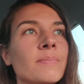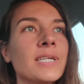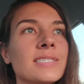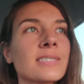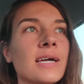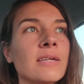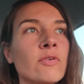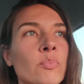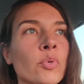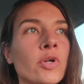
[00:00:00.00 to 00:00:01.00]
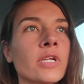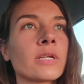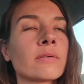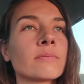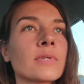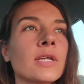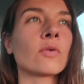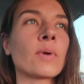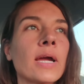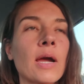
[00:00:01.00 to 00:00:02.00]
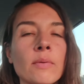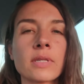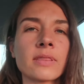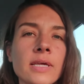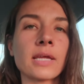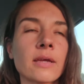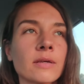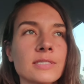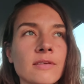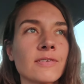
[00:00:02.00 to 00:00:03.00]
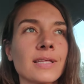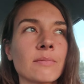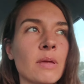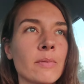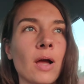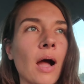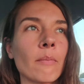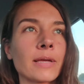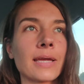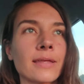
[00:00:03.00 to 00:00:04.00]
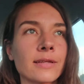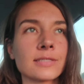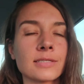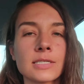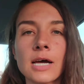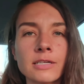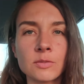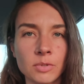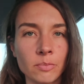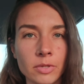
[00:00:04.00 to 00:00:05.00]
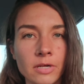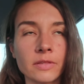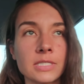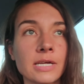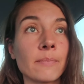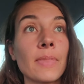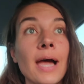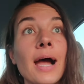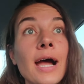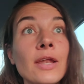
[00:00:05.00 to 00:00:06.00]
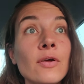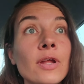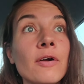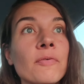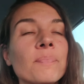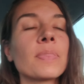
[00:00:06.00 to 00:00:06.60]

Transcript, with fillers: But it's kind of a burden in a way, I would think, because they feel like maybe obligated to talk to people all the time. I don't know.